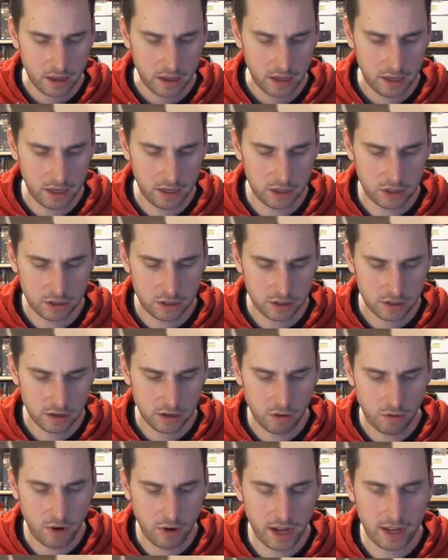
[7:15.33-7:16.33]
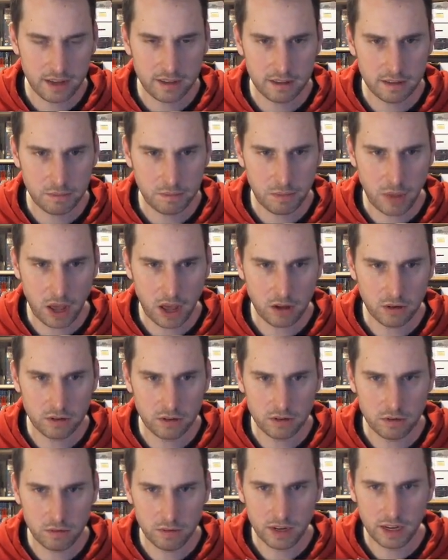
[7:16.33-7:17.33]
Each race is
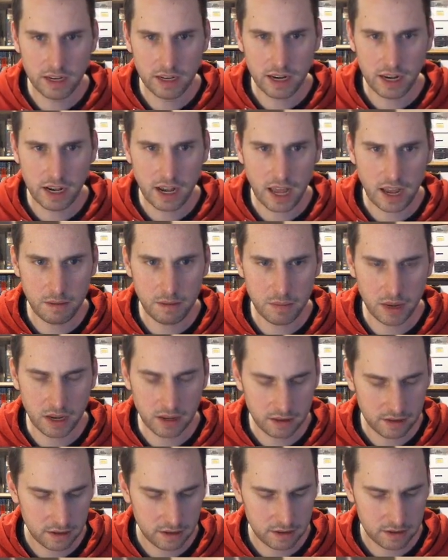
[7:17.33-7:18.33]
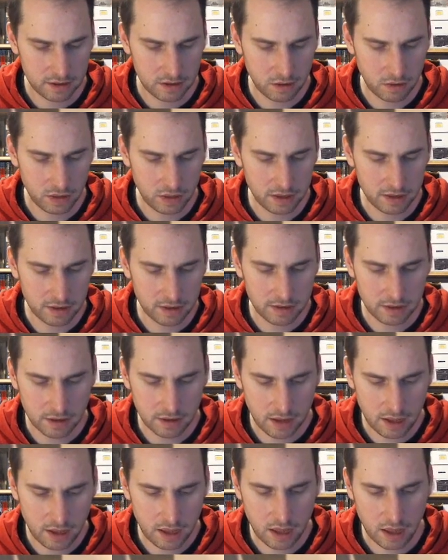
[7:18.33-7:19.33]
bound to an alignment, so this is
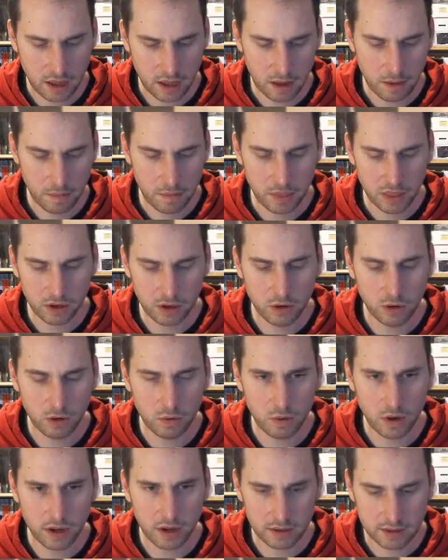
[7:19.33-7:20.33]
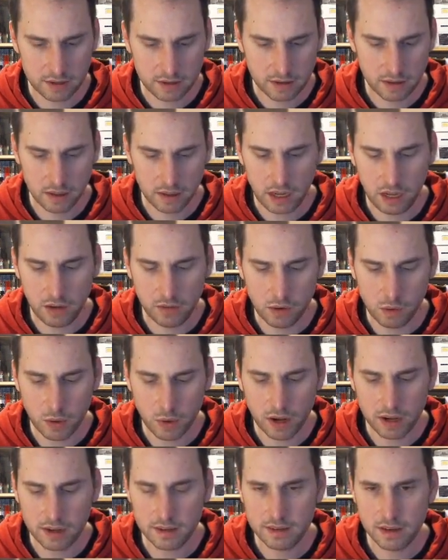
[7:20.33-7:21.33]
the good ones, the evil
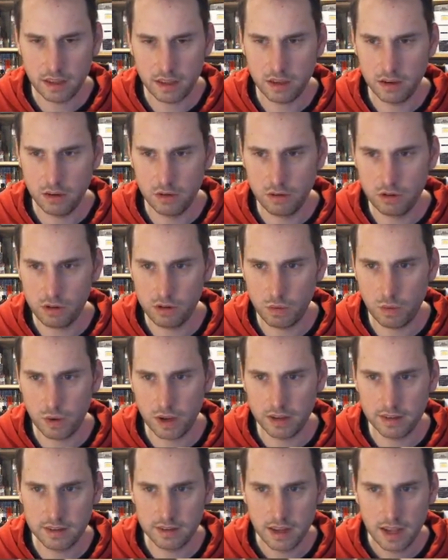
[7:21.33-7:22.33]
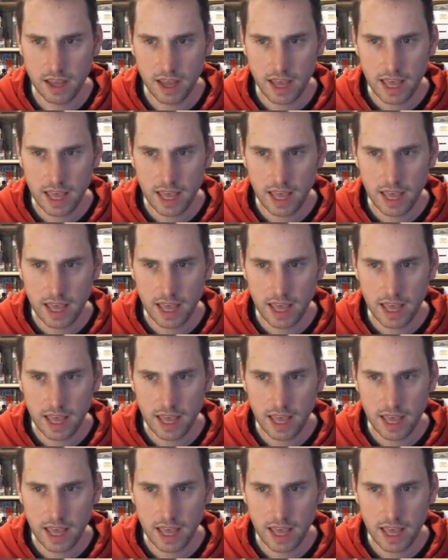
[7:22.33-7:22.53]
ones, and the neutral ones.